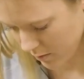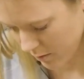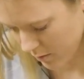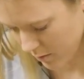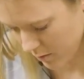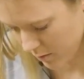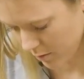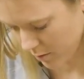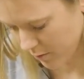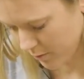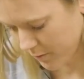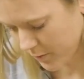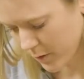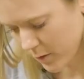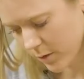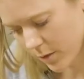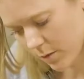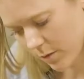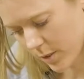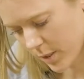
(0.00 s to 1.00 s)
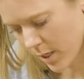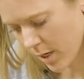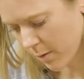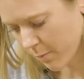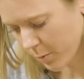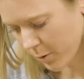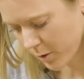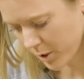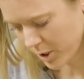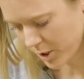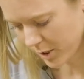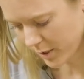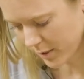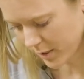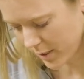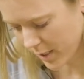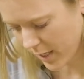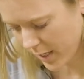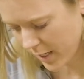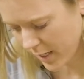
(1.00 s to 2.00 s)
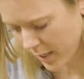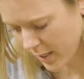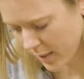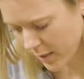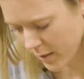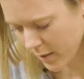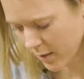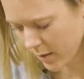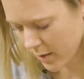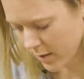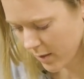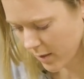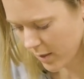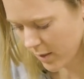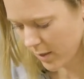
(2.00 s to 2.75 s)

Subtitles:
So fold those top portions in,